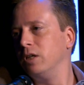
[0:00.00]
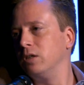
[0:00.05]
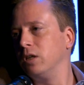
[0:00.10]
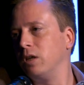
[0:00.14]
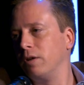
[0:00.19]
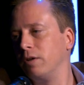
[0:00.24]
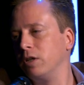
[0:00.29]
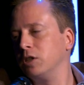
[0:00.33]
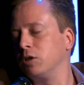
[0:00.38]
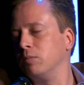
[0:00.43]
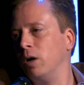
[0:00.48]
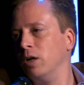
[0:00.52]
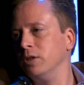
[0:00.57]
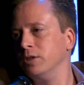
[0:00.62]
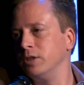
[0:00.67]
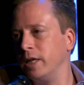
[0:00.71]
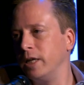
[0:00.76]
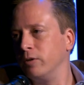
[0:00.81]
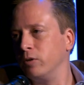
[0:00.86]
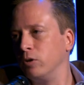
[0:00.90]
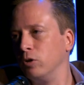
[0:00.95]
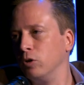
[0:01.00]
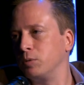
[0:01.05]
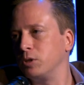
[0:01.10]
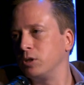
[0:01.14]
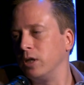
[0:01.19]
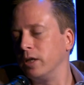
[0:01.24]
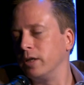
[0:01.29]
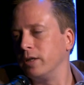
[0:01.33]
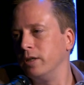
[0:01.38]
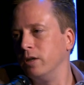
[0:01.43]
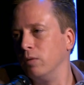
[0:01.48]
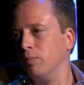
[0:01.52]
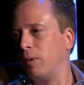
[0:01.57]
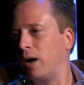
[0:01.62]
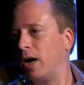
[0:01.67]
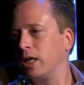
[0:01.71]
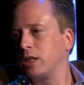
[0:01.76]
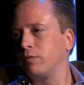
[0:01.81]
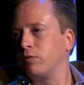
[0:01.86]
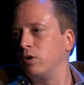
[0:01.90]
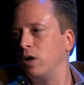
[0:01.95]
A lot of these are mundane groups like, you know,
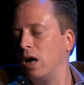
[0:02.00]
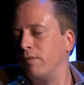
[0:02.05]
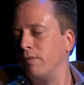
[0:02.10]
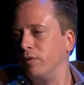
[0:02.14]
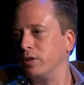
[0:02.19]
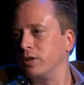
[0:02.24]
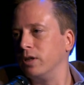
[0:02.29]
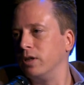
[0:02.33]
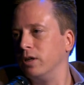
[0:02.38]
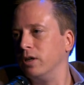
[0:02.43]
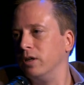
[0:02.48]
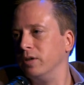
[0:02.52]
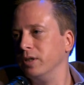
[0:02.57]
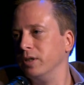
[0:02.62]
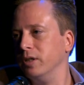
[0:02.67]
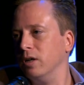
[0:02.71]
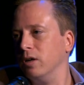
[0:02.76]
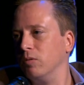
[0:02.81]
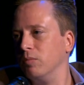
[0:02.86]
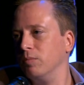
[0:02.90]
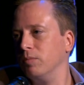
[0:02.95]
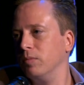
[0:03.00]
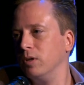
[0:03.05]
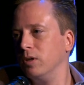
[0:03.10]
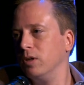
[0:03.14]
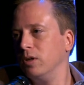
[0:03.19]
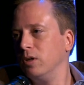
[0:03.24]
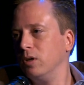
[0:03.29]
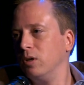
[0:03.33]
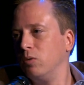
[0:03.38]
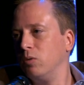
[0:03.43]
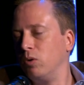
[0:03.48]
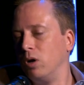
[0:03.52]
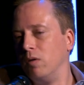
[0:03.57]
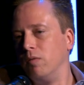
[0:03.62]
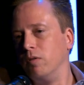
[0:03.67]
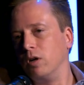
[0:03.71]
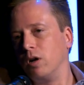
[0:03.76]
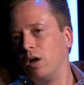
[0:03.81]
Bikes for Africa, you know, whatever.